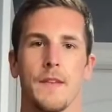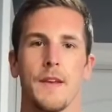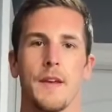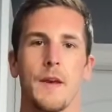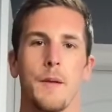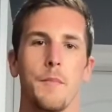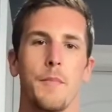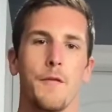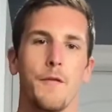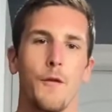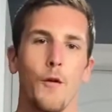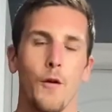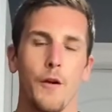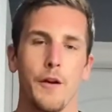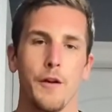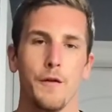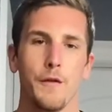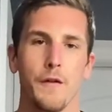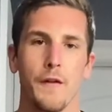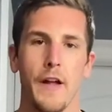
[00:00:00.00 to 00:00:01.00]
Before
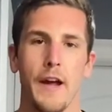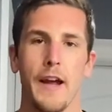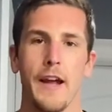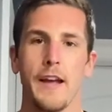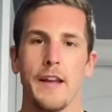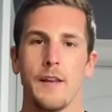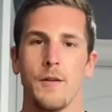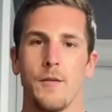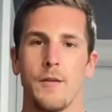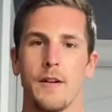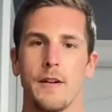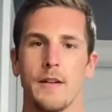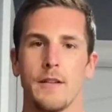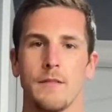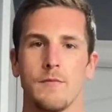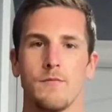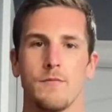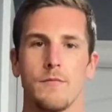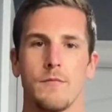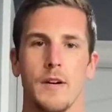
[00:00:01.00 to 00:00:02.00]
you fly anywhere,
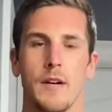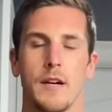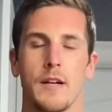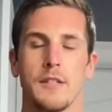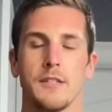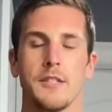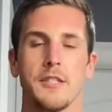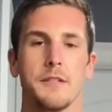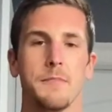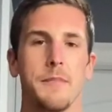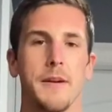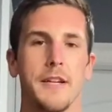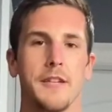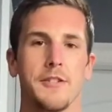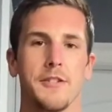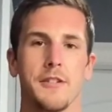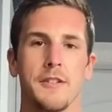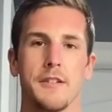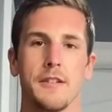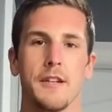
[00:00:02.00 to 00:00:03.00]
uh, just make
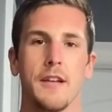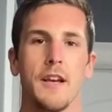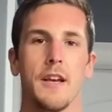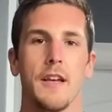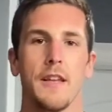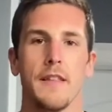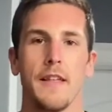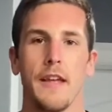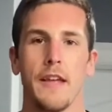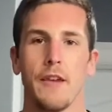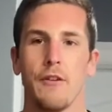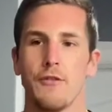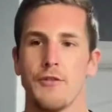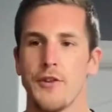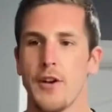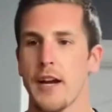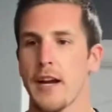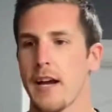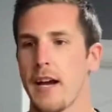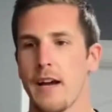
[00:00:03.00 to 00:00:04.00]
sure that you
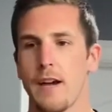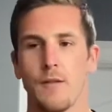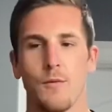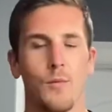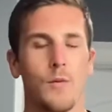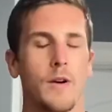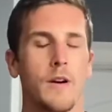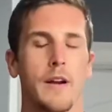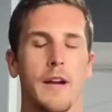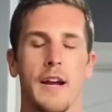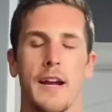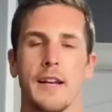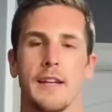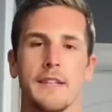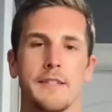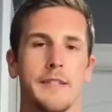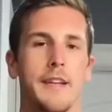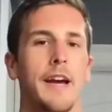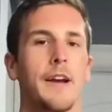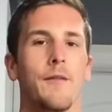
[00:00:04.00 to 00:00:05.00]
check on what kind
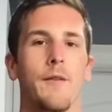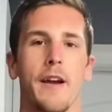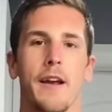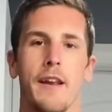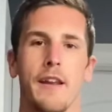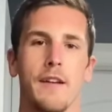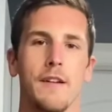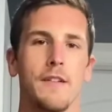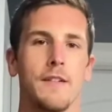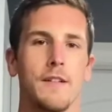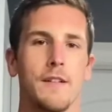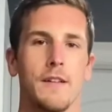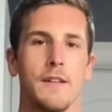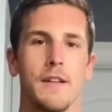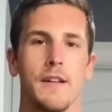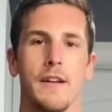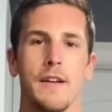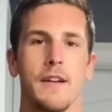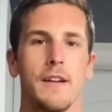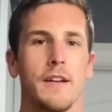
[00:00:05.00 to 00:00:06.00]
of tyrannical
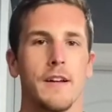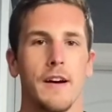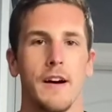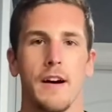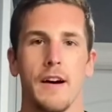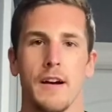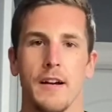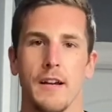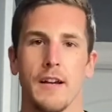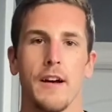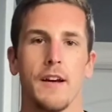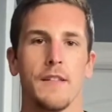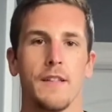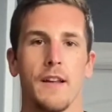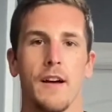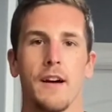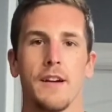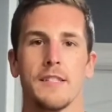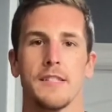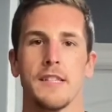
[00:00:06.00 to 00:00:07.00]
uh, gun
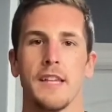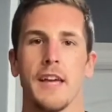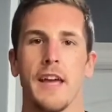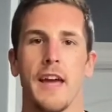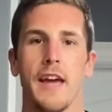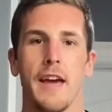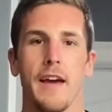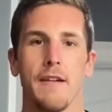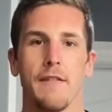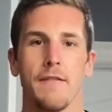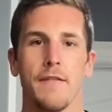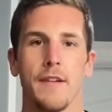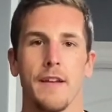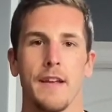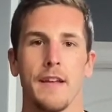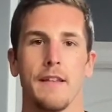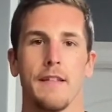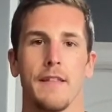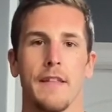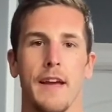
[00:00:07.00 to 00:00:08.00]
laws they have
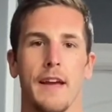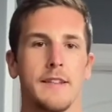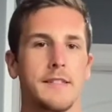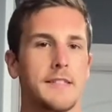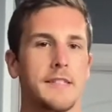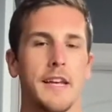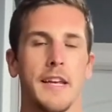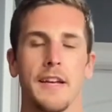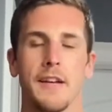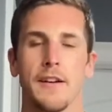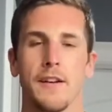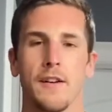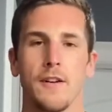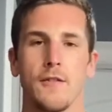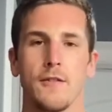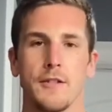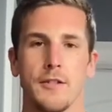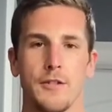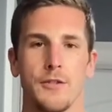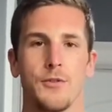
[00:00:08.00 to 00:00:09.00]
in that state you're
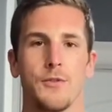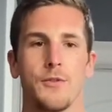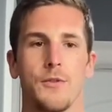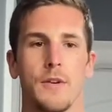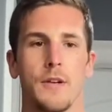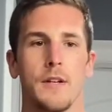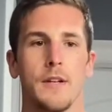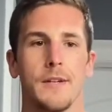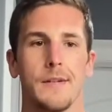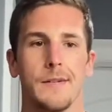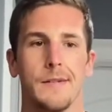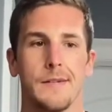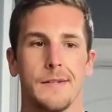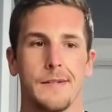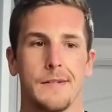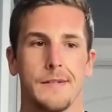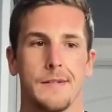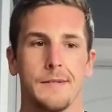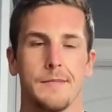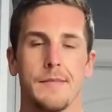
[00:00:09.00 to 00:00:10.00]
going to
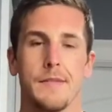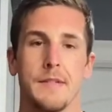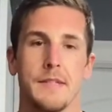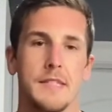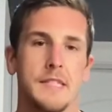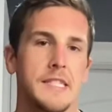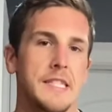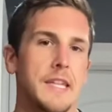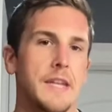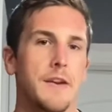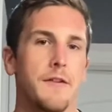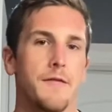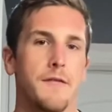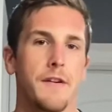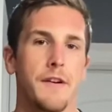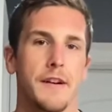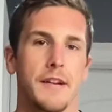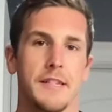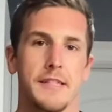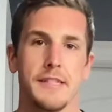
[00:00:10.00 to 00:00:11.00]
um, and see if
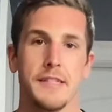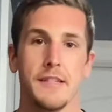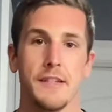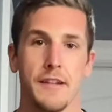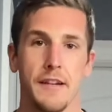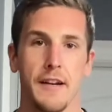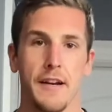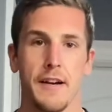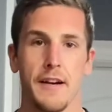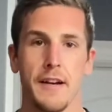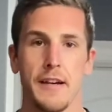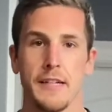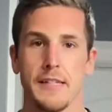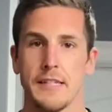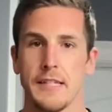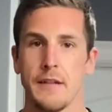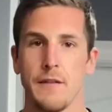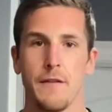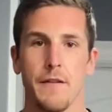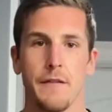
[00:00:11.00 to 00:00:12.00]
your concealed carry is
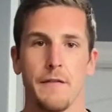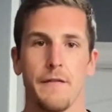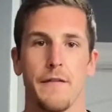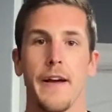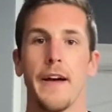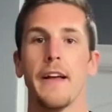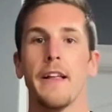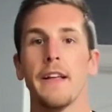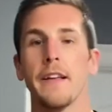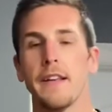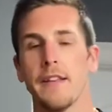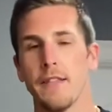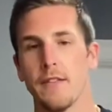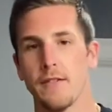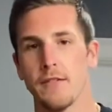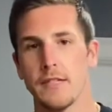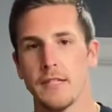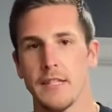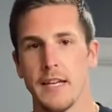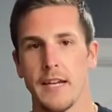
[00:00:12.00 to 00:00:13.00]
even valid in
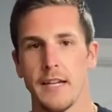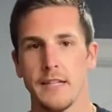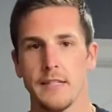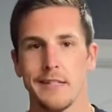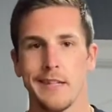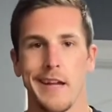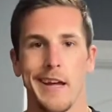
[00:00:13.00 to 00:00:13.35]
those states.